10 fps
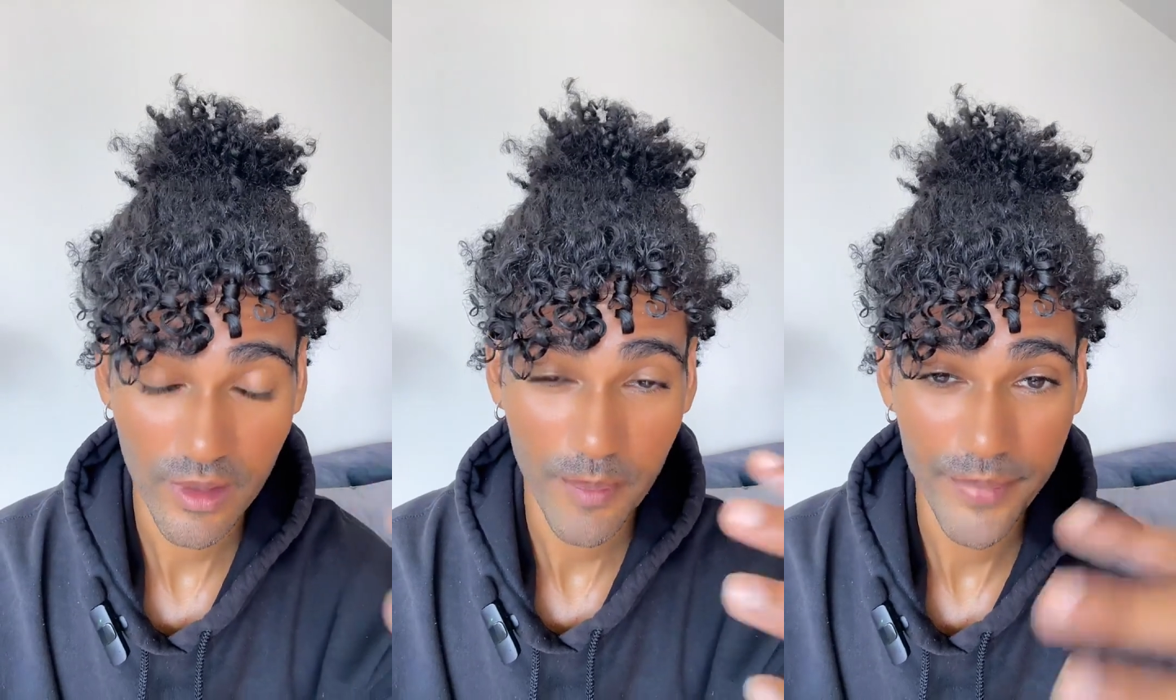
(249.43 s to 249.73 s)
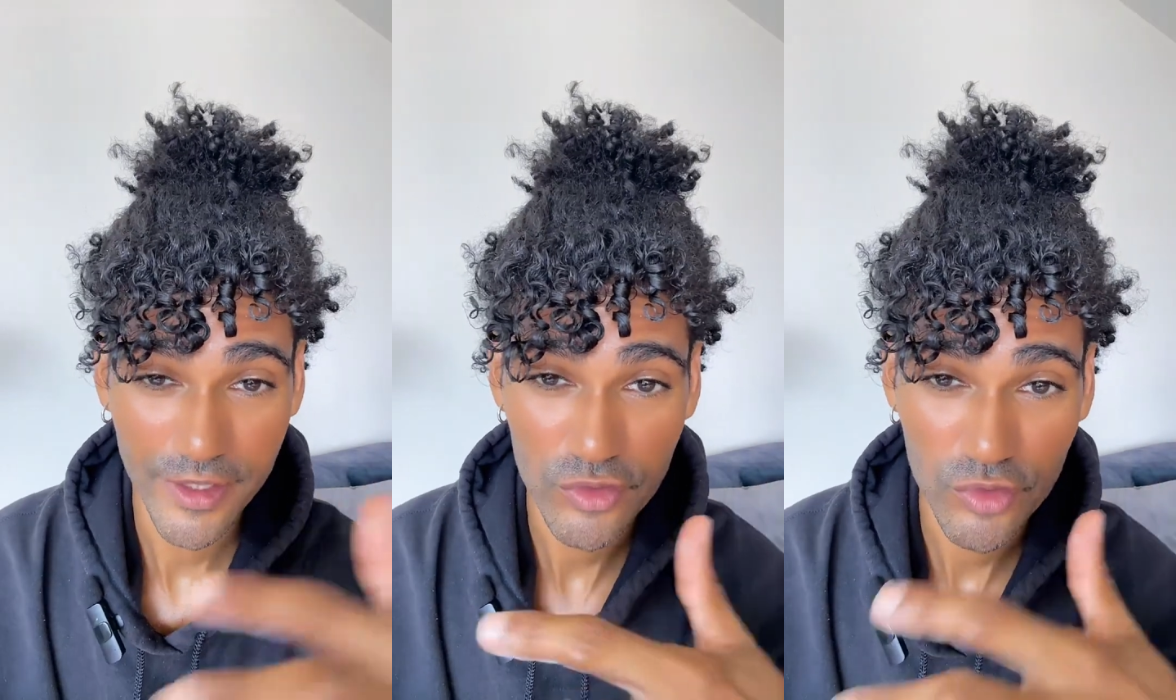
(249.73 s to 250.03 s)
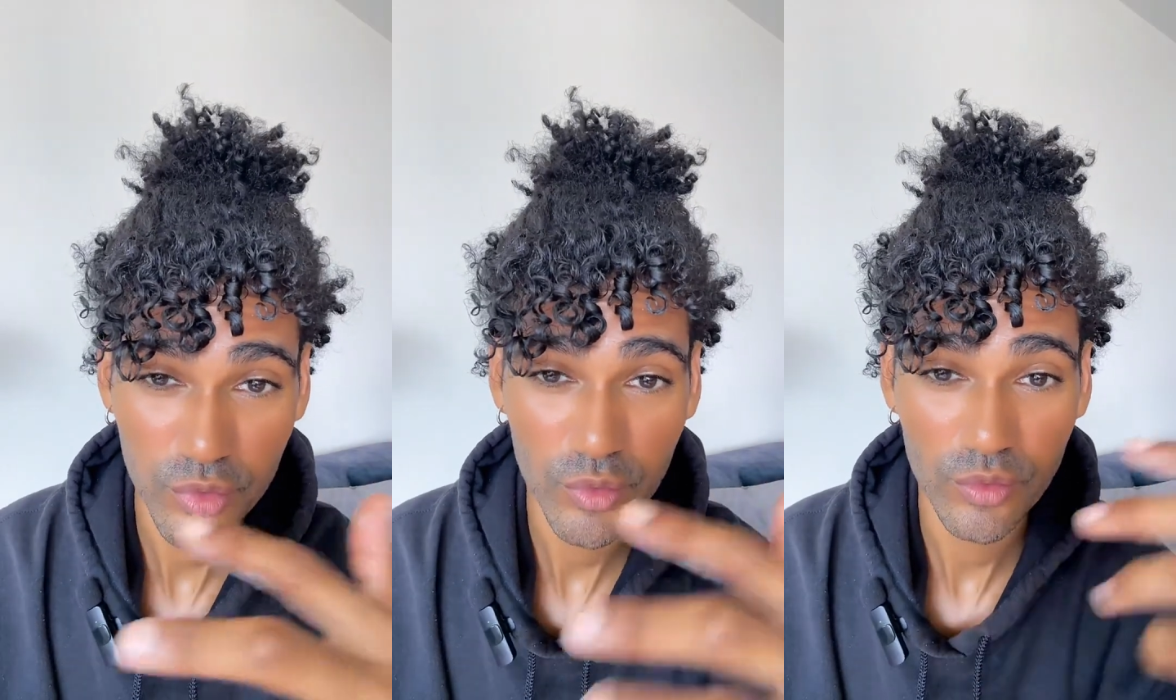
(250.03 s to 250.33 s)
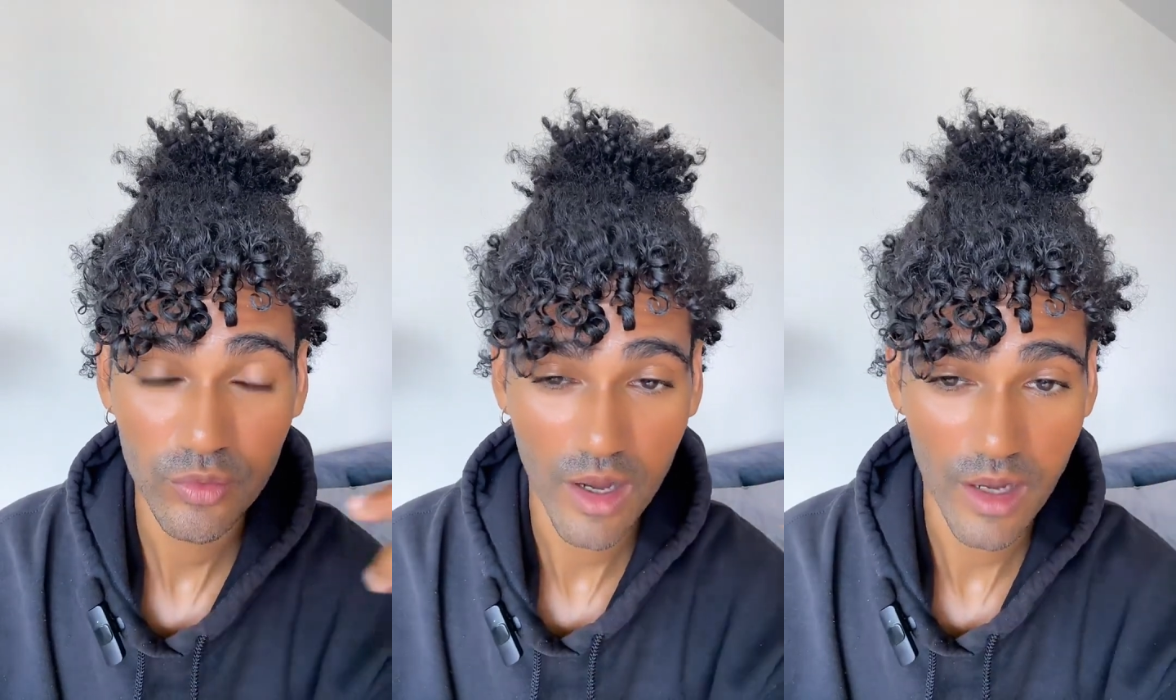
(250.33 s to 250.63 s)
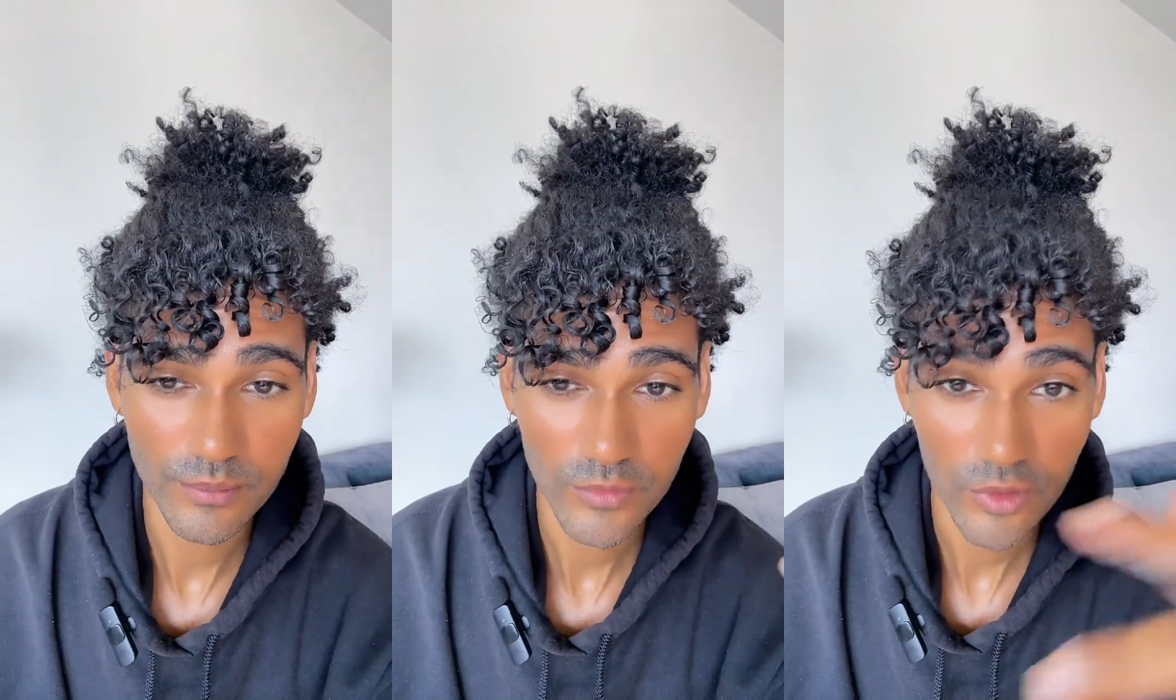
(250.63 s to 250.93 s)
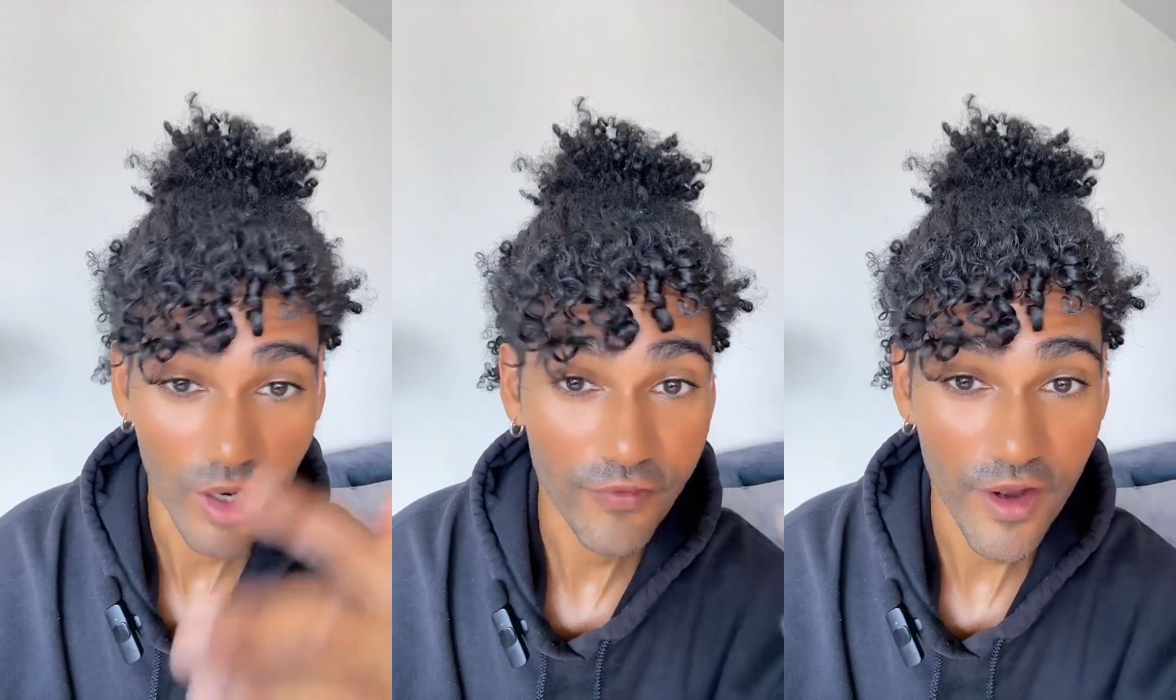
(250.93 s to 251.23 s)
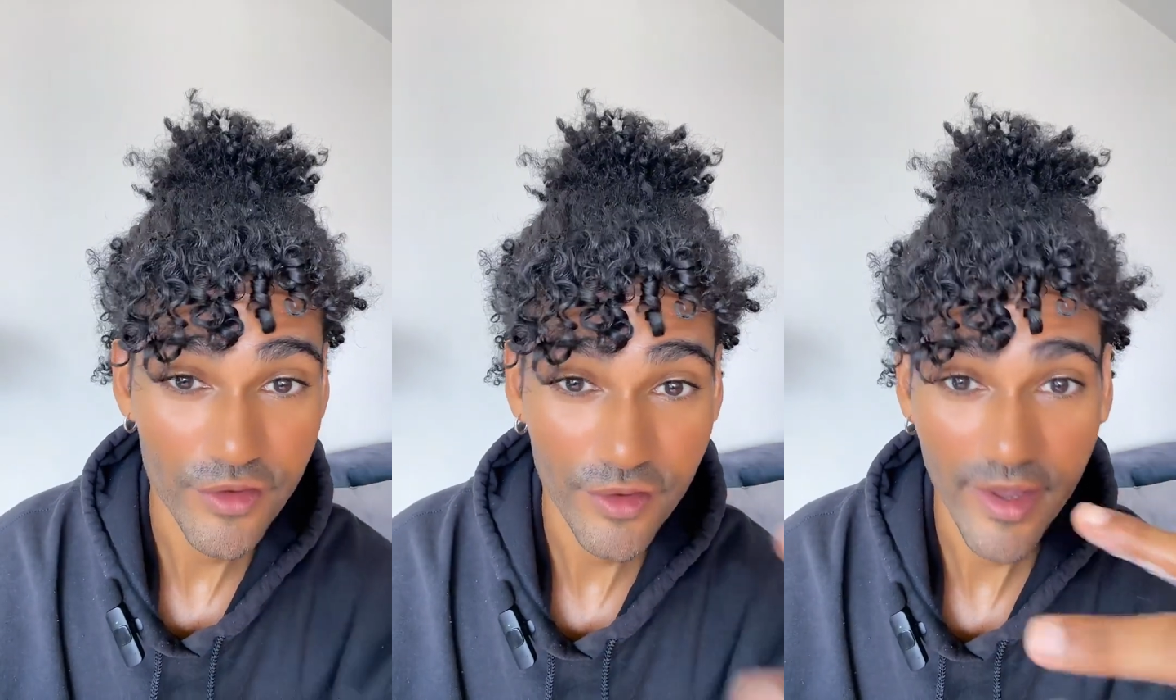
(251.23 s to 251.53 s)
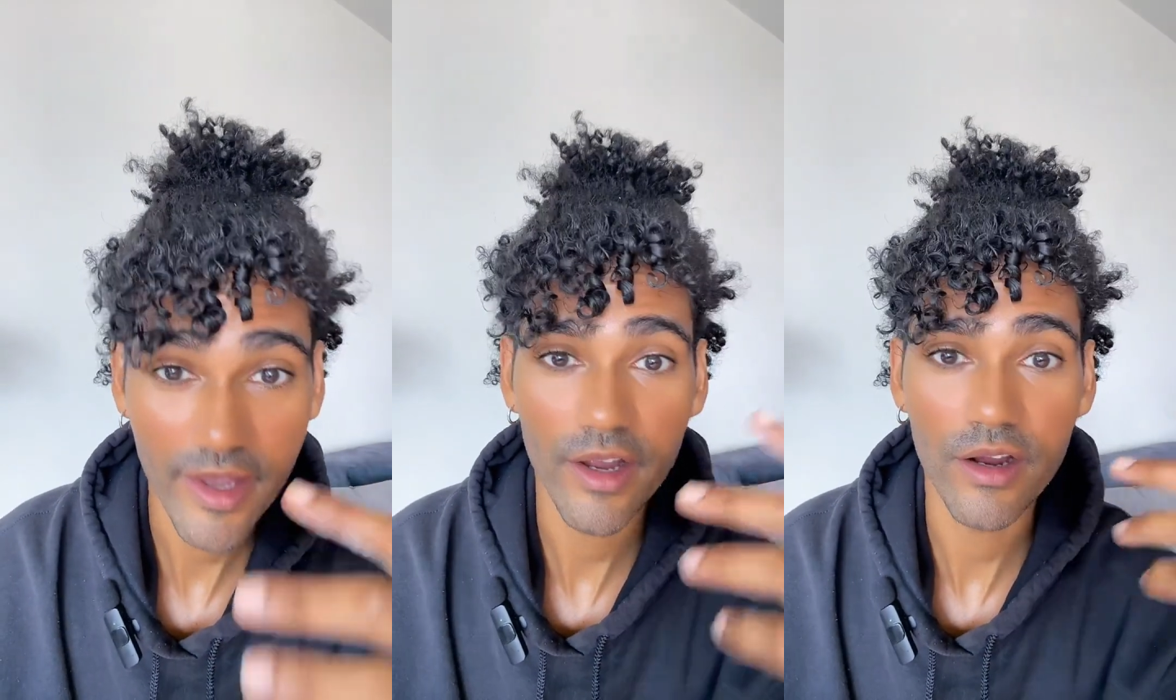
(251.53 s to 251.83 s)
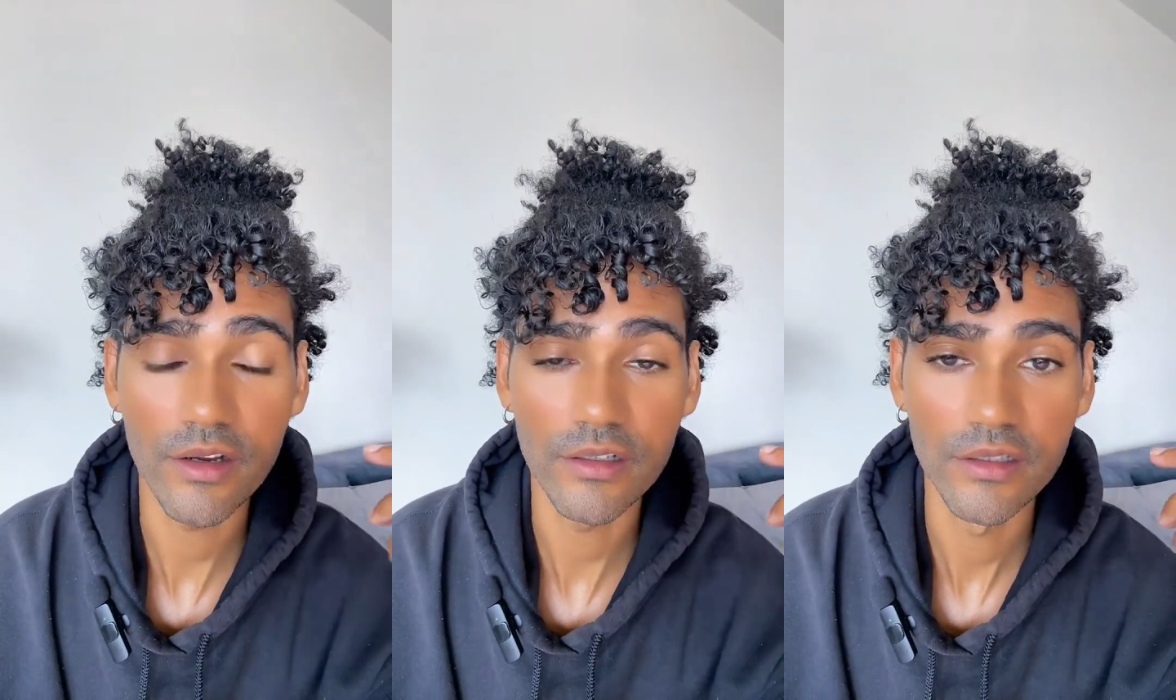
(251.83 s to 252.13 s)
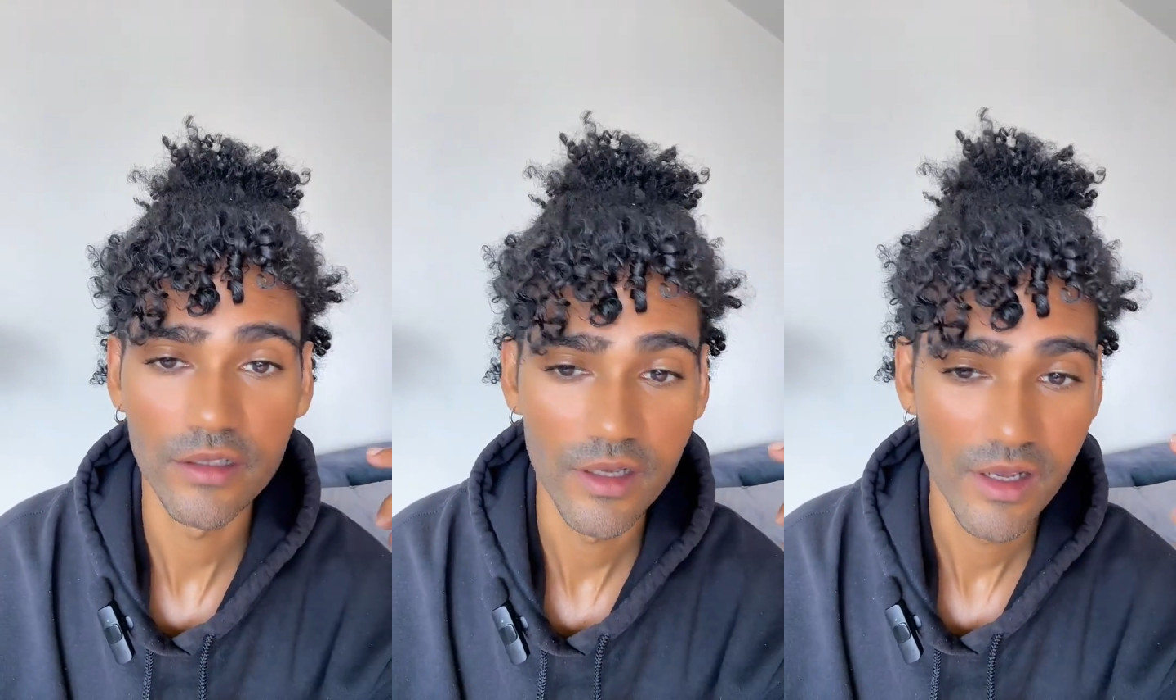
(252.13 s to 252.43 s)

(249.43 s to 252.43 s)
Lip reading: a bit too rough on your hair.